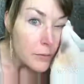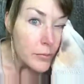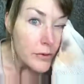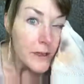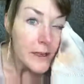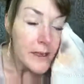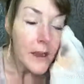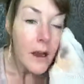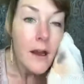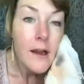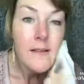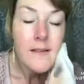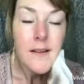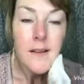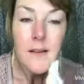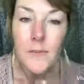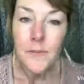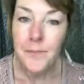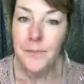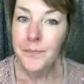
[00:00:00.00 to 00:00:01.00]
pretty
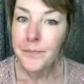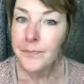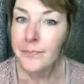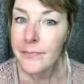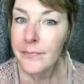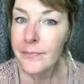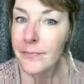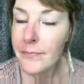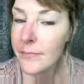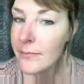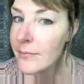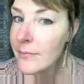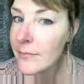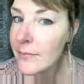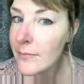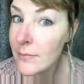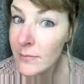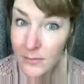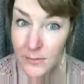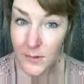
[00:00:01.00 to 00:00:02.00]
awesome.
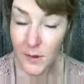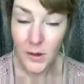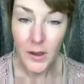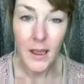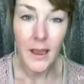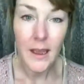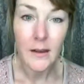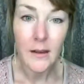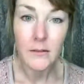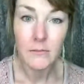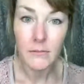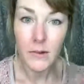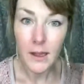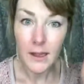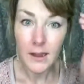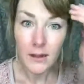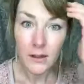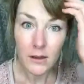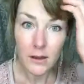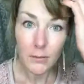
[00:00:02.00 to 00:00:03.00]
So yeah,
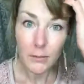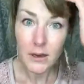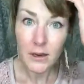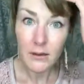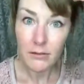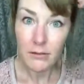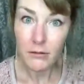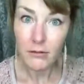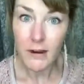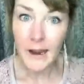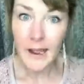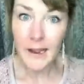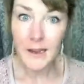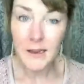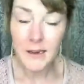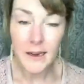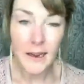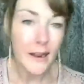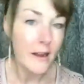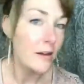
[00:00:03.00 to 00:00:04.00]
I look a bit of a
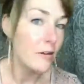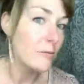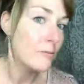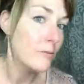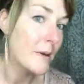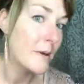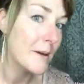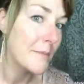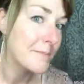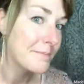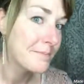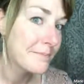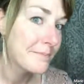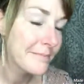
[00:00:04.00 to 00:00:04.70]
wreck now, but